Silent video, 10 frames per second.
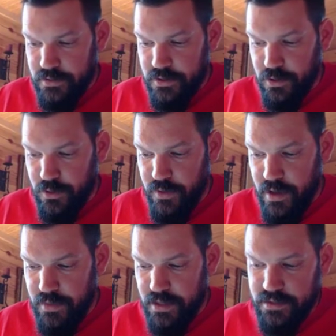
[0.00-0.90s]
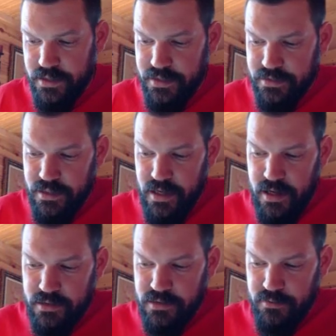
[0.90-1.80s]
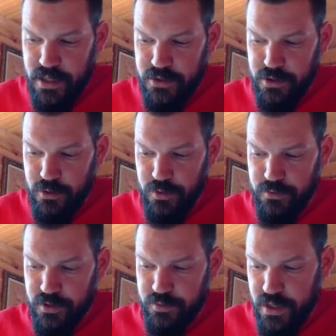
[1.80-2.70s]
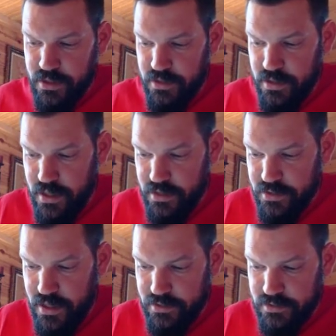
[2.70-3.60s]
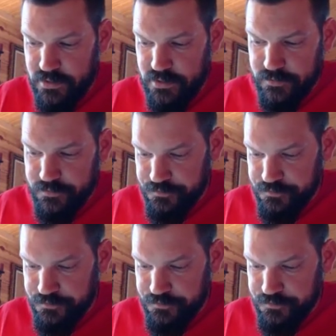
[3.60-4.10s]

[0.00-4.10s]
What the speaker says: So that means it is not symmetric with respect to the x-axis.